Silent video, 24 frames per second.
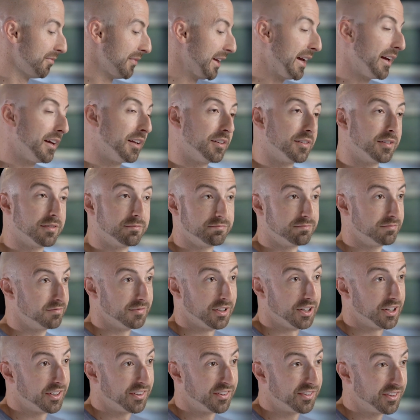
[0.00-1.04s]
And
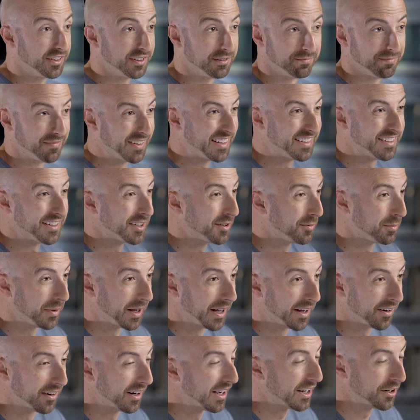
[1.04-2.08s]
honestly, it didn't
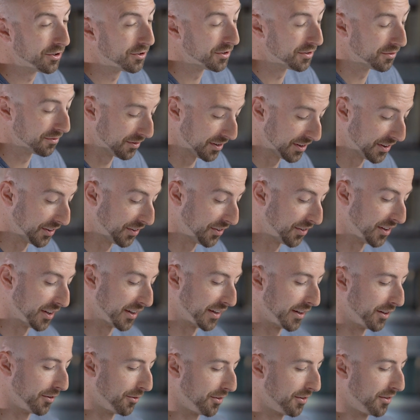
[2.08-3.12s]
matter. I couldn't run this
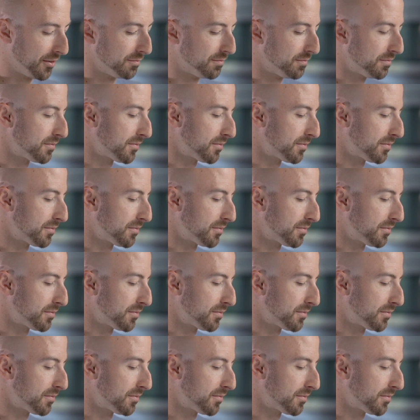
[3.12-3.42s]
thing out.